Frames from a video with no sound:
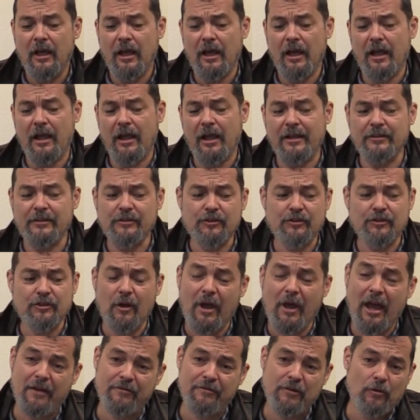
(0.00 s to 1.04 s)
And
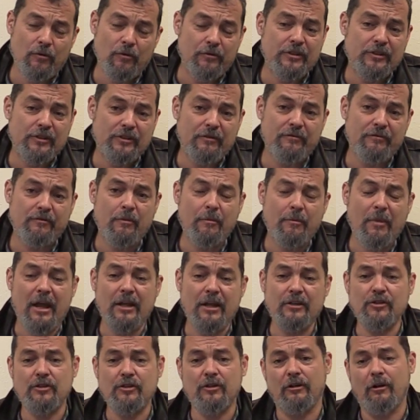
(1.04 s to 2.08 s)
so having all this
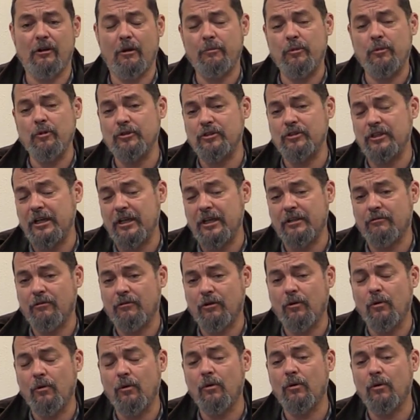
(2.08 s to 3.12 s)
information, I've put together
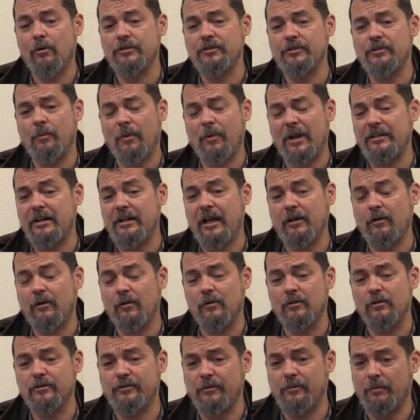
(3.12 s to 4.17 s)
a course, a one-day
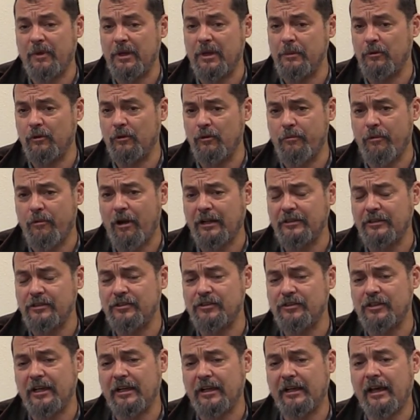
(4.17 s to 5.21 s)
course for people who
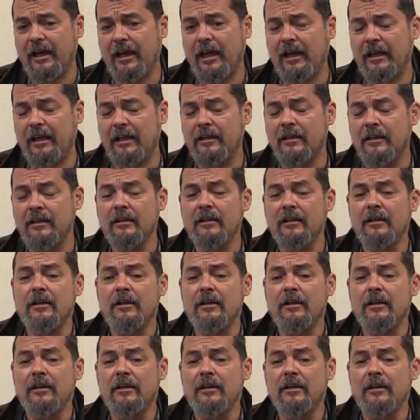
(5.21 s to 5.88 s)
practice NK,